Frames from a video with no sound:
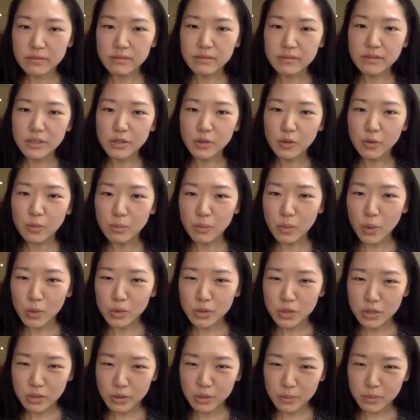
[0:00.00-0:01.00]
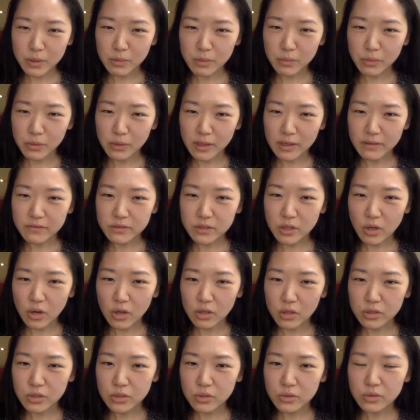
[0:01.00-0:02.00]
you know most of the people I've
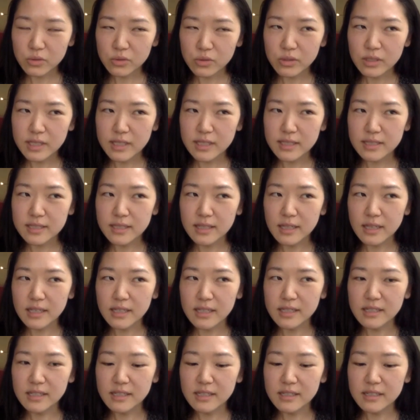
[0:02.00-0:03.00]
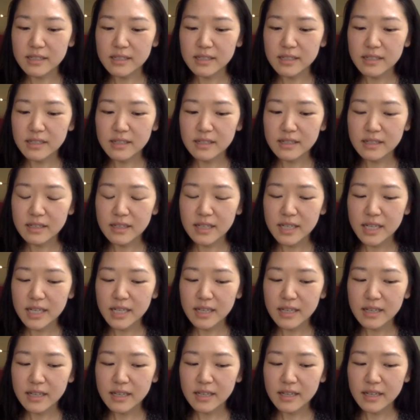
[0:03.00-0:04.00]
talked to is like
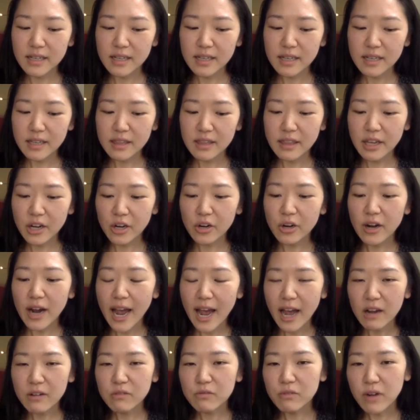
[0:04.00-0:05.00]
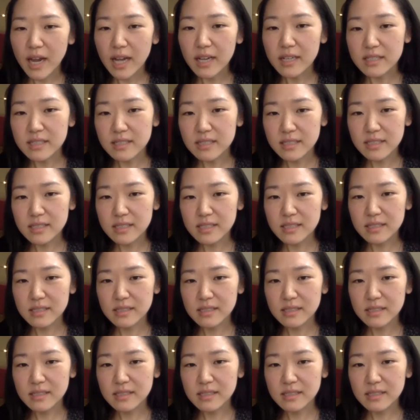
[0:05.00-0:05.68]
they're at rest